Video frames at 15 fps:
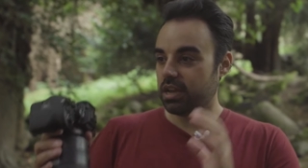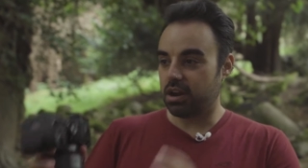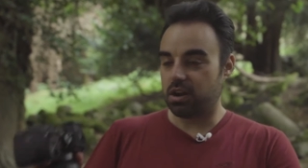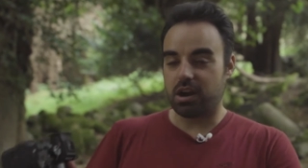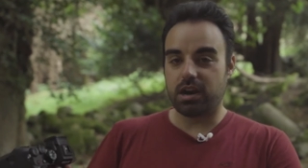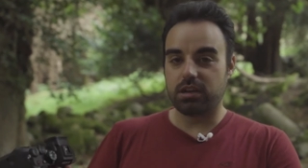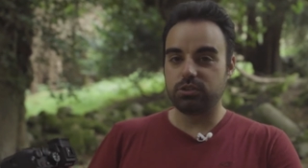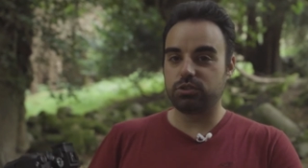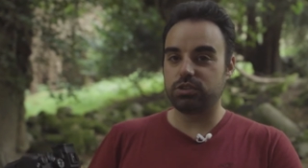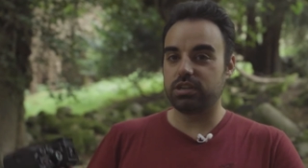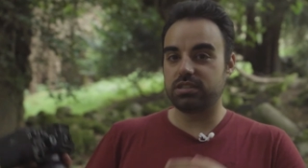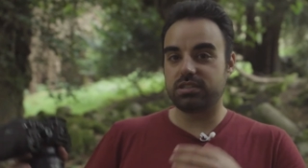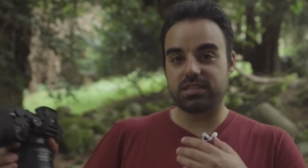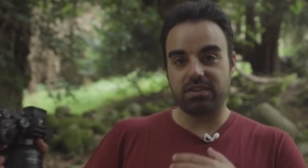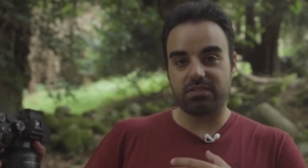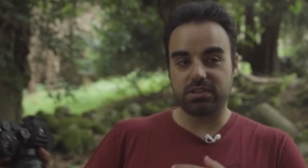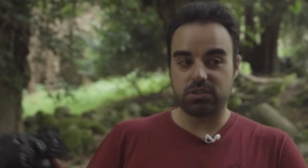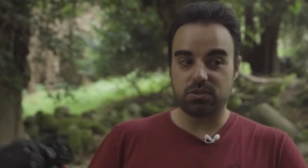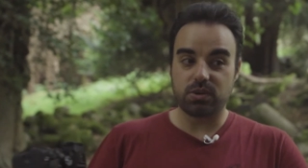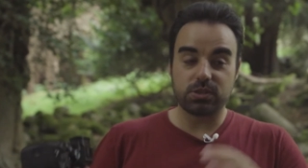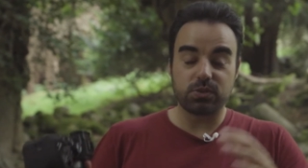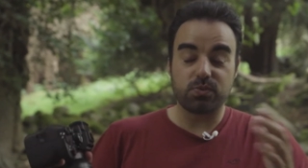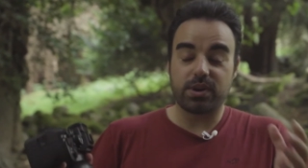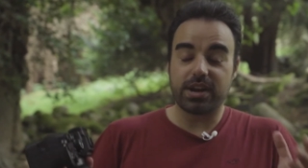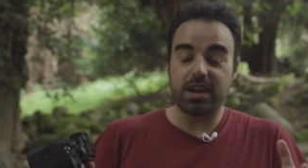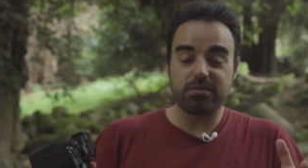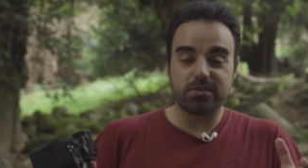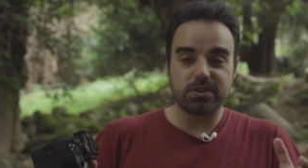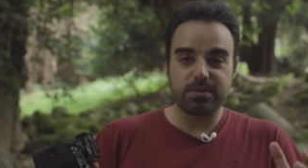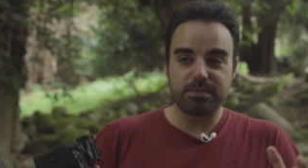100, 7200,
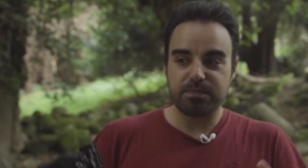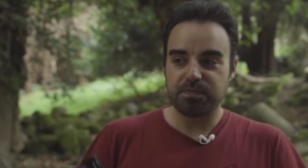whatever,